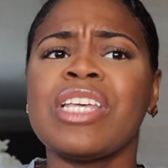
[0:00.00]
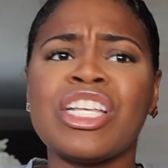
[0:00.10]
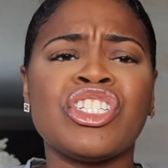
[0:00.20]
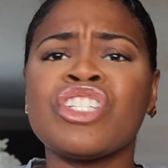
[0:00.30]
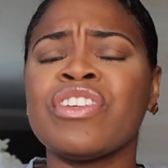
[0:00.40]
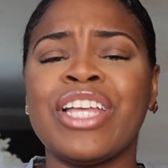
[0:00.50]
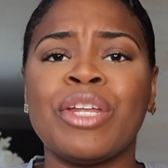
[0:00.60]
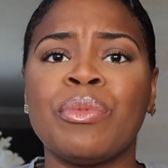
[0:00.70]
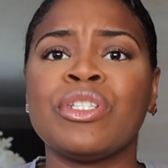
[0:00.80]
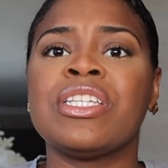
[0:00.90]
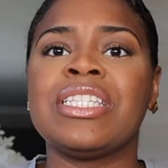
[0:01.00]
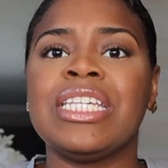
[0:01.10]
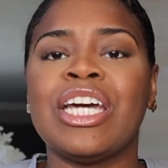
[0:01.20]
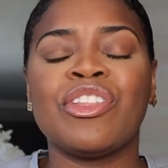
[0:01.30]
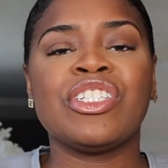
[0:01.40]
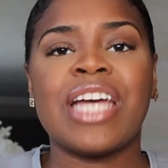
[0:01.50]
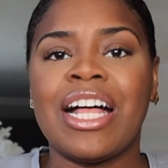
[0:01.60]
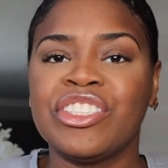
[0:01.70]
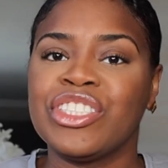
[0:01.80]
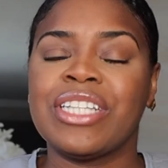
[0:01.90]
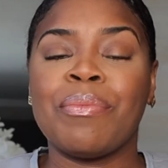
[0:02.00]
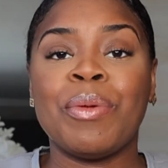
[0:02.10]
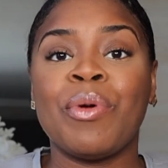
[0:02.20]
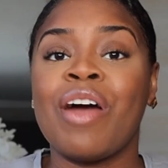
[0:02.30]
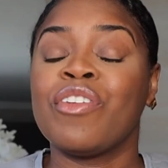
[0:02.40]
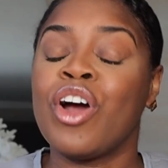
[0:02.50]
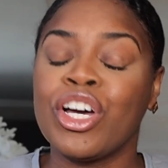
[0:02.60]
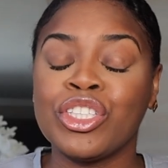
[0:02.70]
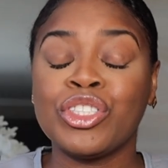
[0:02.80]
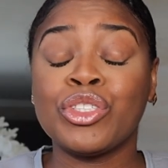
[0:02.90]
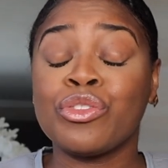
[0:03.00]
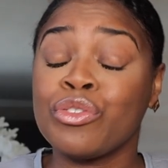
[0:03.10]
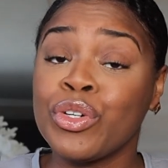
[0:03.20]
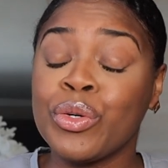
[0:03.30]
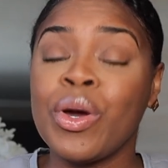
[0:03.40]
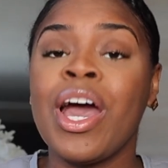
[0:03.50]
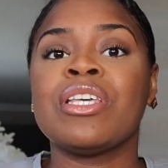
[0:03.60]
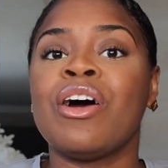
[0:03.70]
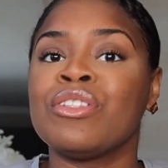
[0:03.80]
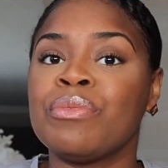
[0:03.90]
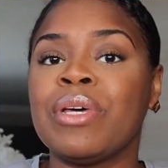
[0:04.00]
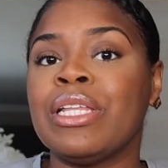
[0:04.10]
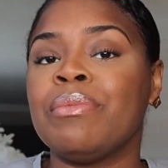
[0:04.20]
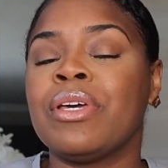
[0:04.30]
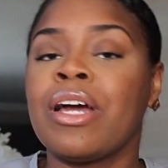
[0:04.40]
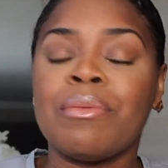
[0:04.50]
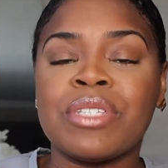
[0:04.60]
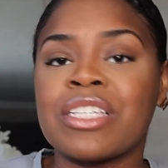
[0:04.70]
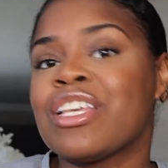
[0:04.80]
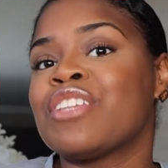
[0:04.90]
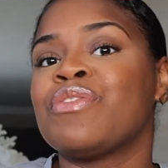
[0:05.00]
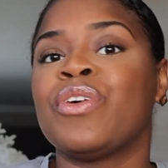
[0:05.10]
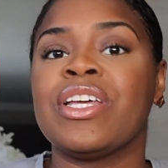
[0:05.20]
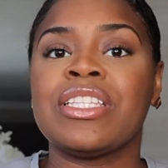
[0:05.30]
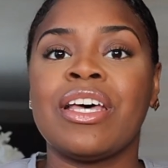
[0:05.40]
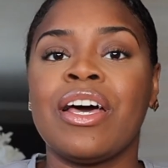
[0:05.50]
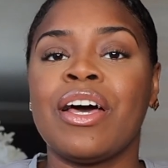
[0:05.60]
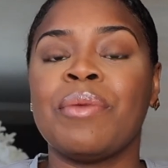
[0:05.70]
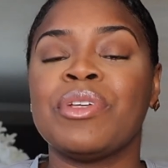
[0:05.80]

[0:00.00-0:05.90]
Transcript: just relatable to see other challenges that people have gone through to ultimately become successful and to